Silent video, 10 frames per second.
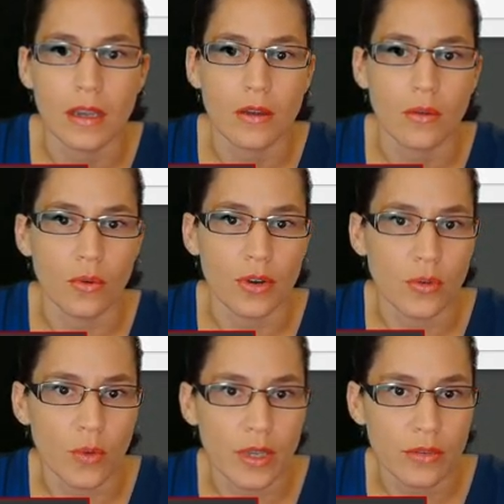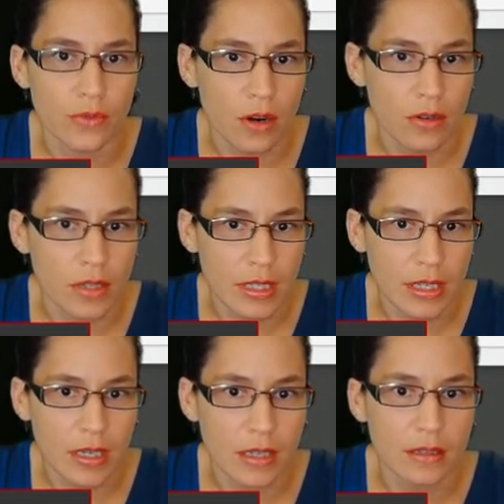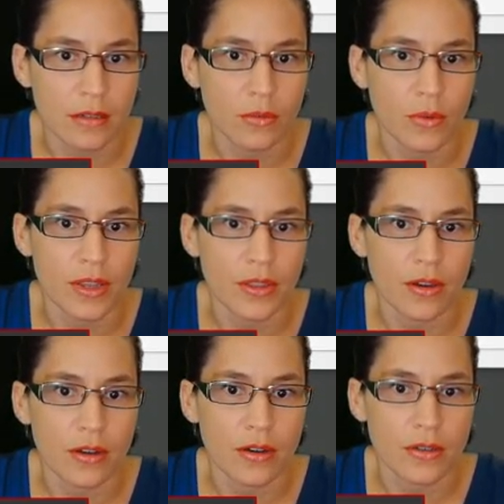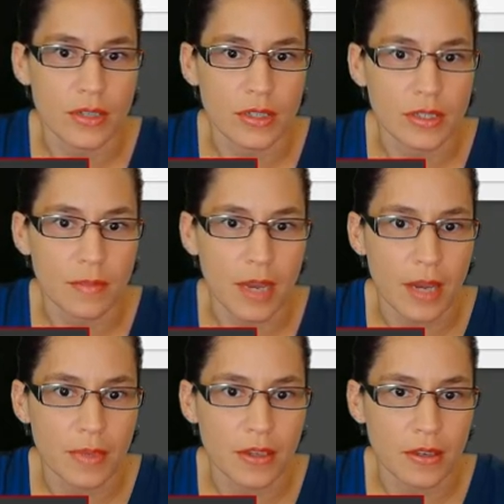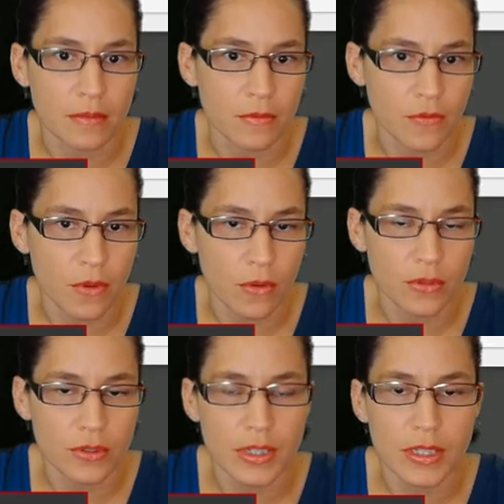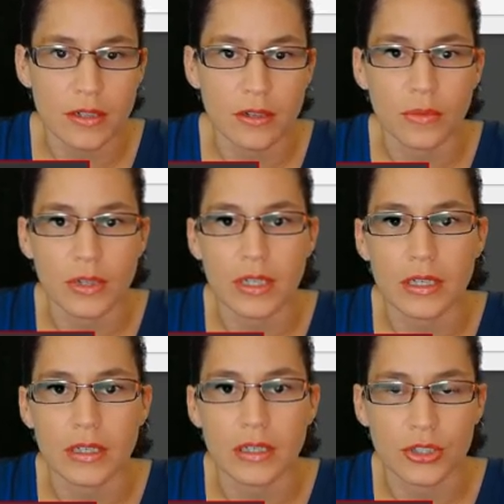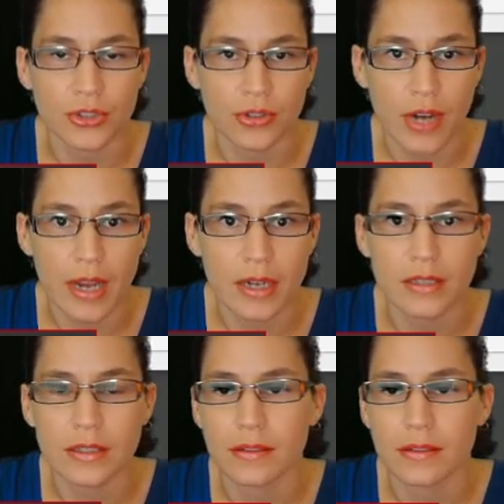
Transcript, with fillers: We're in WinRAR again with our SMAPI folder here. We're going to extract